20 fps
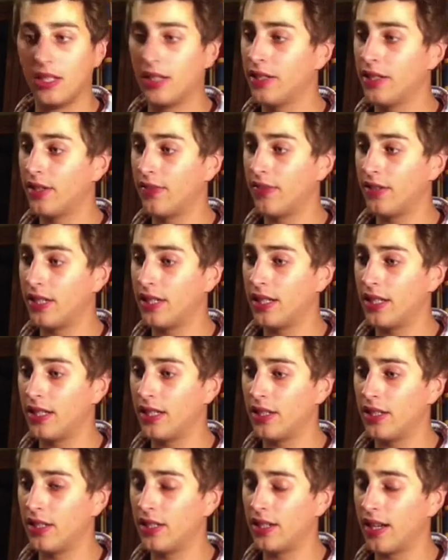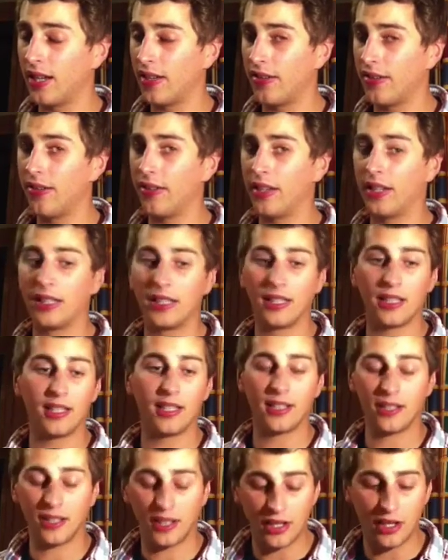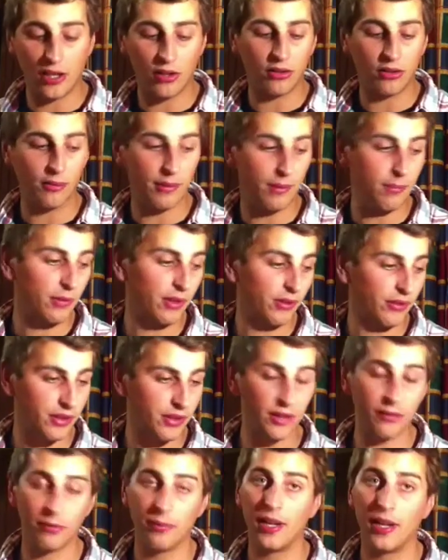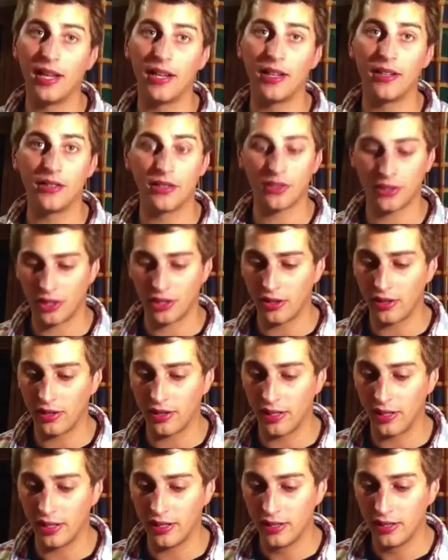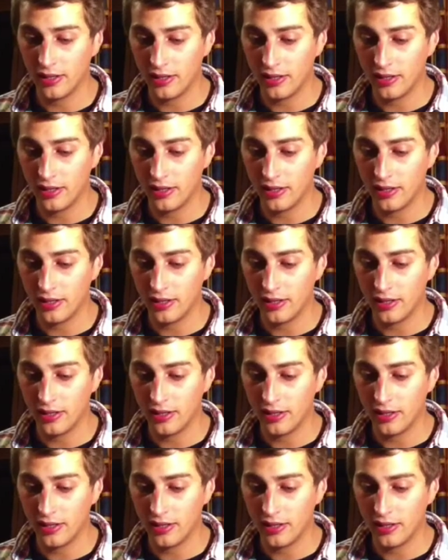17 inches, I think. I cannot remember off the top of my head, it's just gone there.